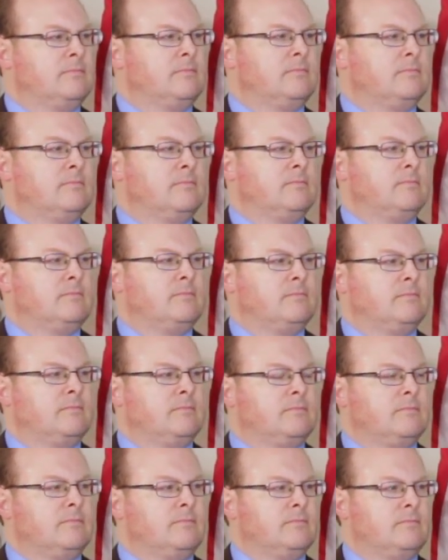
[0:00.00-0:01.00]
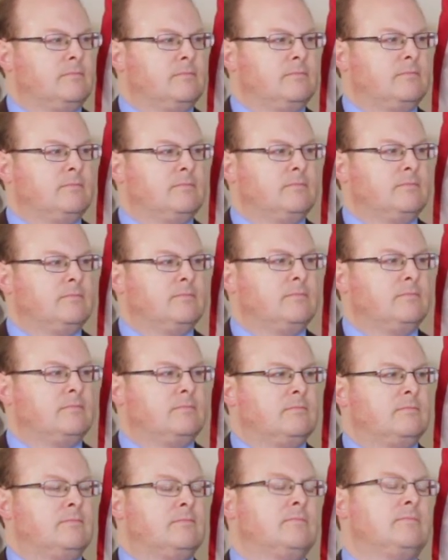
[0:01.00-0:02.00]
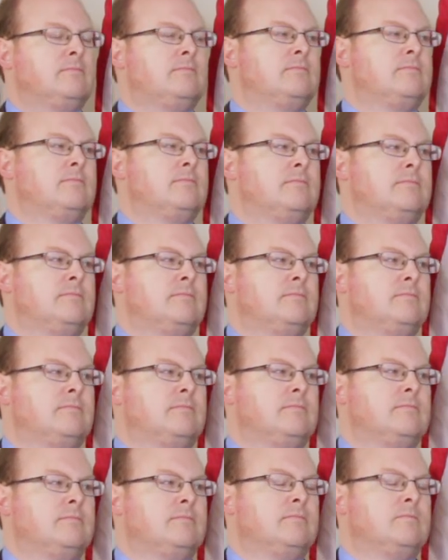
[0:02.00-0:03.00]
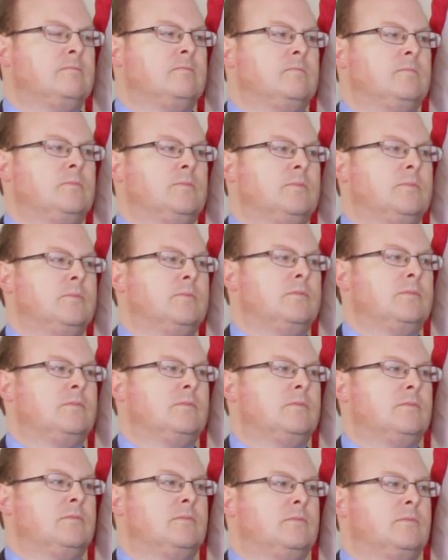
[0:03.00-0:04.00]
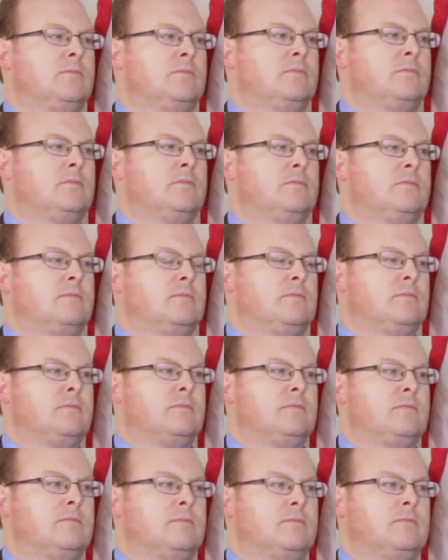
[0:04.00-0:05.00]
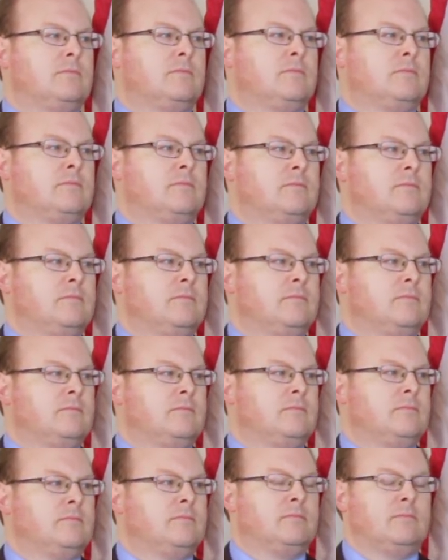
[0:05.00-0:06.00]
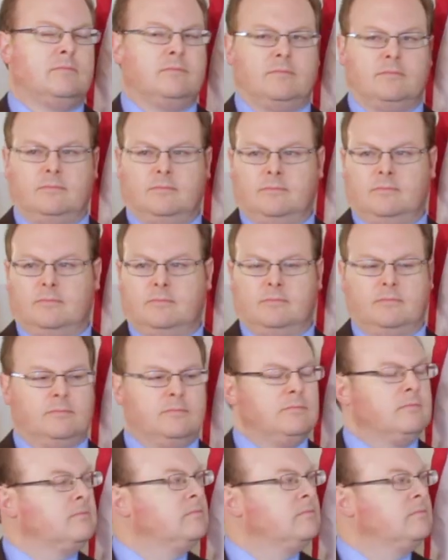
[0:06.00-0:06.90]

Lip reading: (silent)